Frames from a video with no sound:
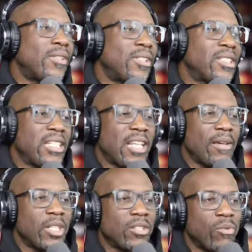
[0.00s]
See, Tim
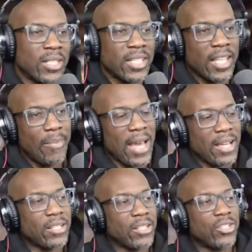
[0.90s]
just wants to get back
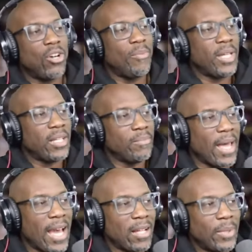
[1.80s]
into the show being
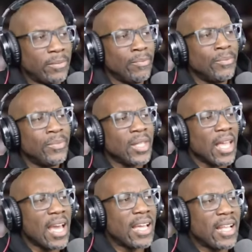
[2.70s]
banned, but
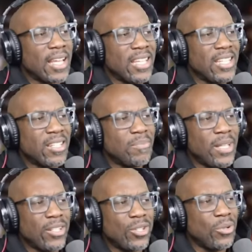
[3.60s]
he's just
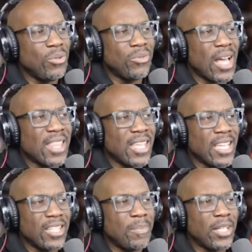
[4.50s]
being too... I think
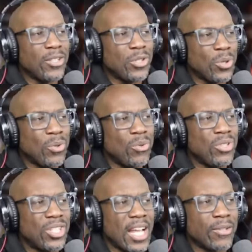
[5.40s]
he's being too
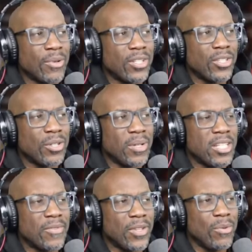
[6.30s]
generous to his
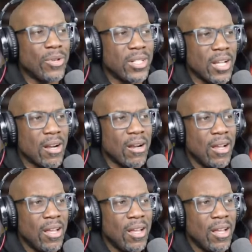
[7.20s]
viewers here.